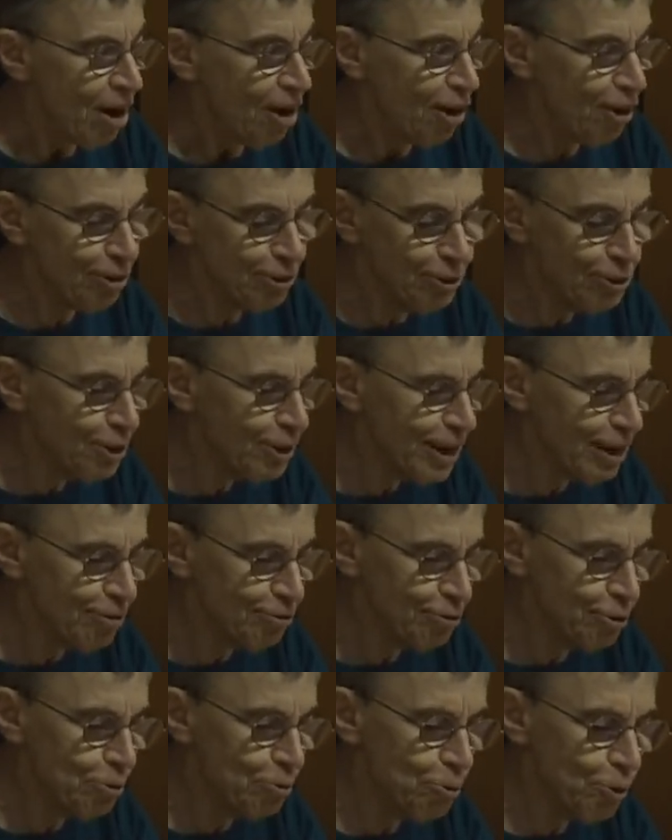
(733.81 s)
are looking
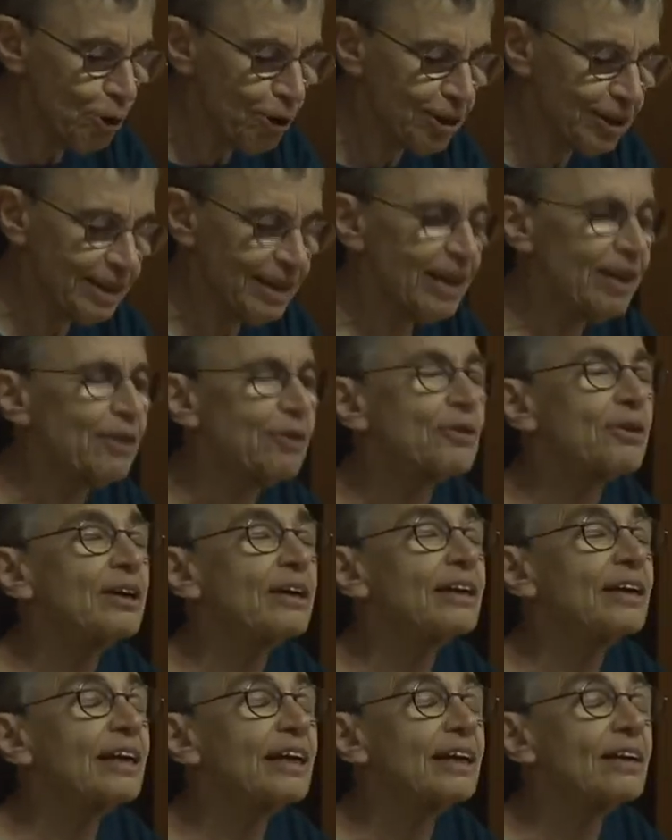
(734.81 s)
for work now
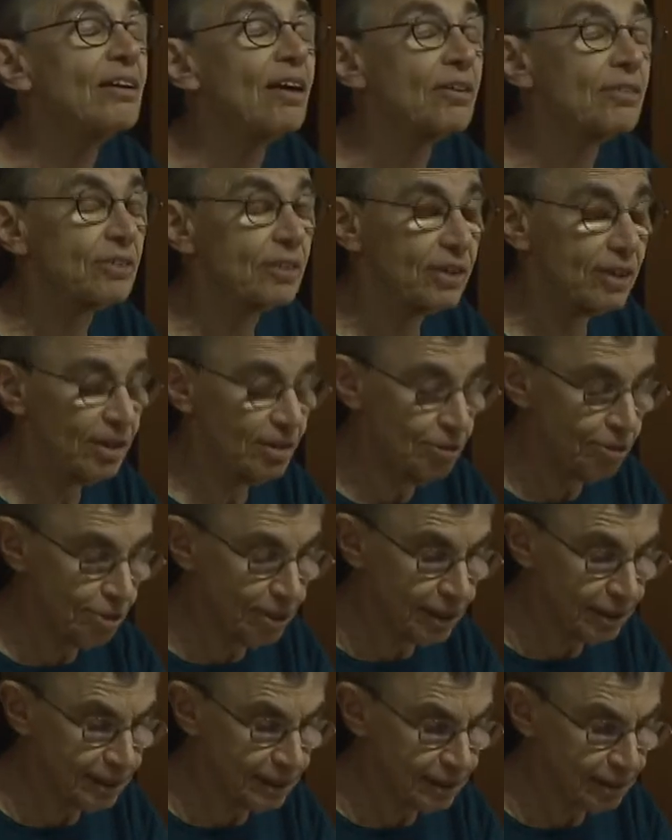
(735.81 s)
in other
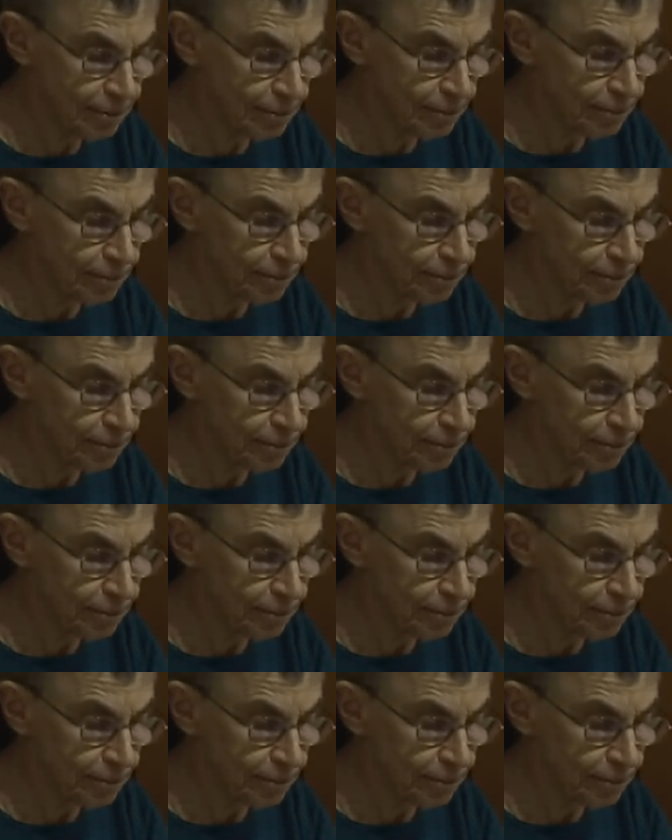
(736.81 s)
countries.